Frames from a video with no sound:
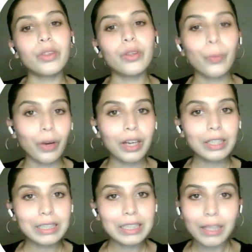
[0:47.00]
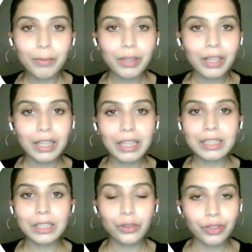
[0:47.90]
the word anemia
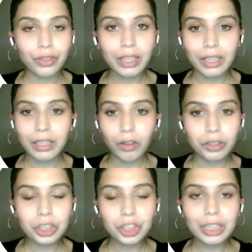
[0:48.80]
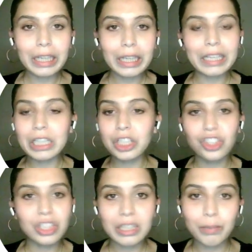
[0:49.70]
is Greek in origin and it
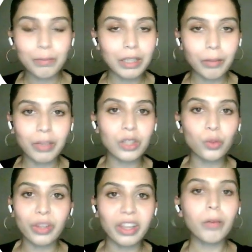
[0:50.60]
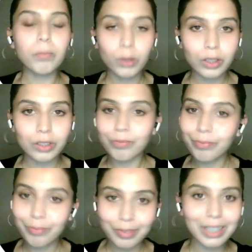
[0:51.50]
just simply means without blood.
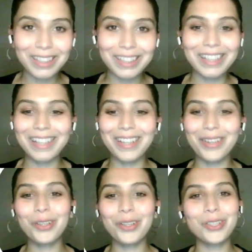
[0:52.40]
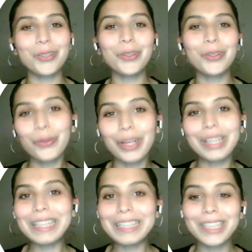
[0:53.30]
So quite
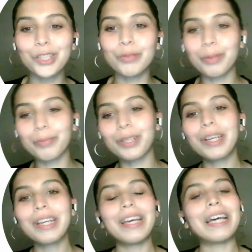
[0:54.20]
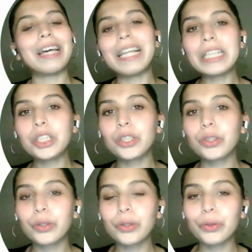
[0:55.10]
easy to remember. And I like to
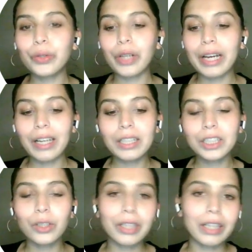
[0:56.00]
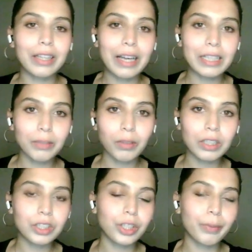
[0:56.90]
look at the
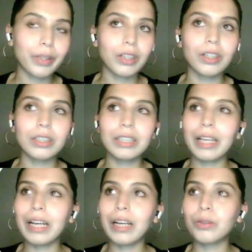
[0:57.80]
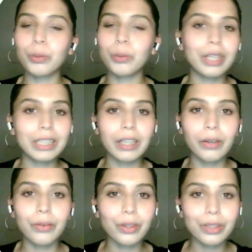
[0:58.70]
etymology because it helps break
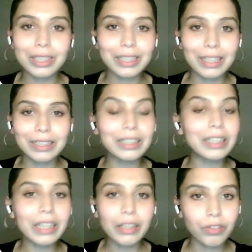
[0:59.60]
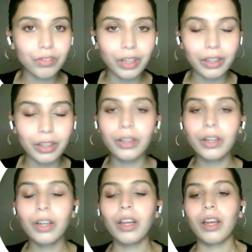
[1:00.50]
down the understanding even further.
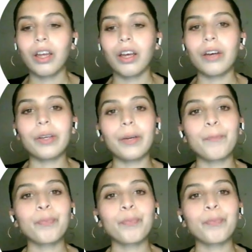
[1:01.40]
Okay.